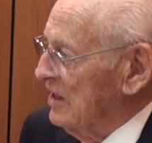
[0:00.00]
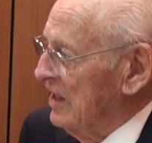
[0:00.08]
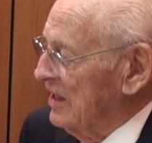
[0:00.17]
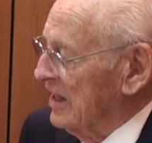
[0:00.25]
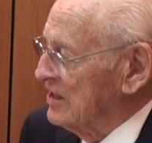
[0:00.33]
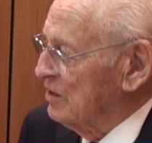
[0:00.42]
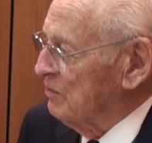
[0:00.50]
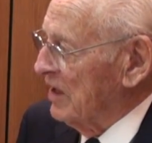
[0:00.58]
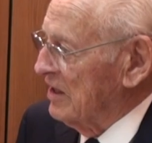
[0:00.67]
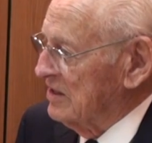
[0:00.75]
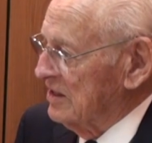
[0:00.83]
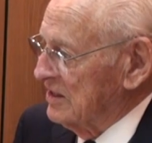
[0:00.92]
And that's
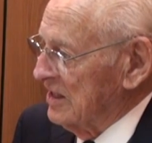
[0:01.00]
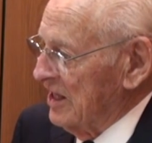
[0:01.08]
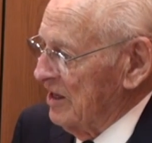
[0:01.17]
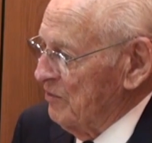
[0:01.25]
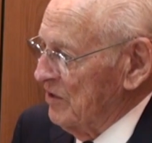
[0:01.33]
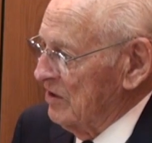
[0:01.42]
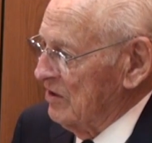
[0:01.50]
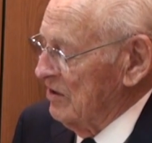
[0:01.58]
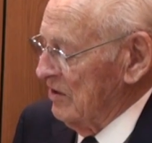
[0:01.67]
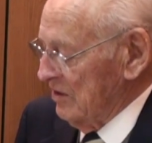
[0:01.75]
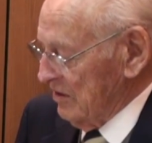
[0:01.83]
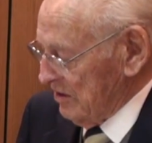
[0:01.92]
about the time that
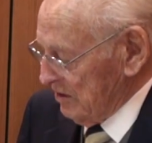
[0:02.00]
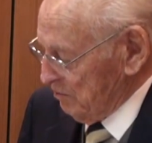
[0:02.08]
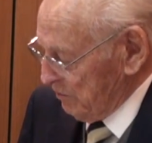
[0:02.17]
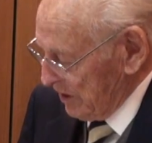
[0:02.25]
the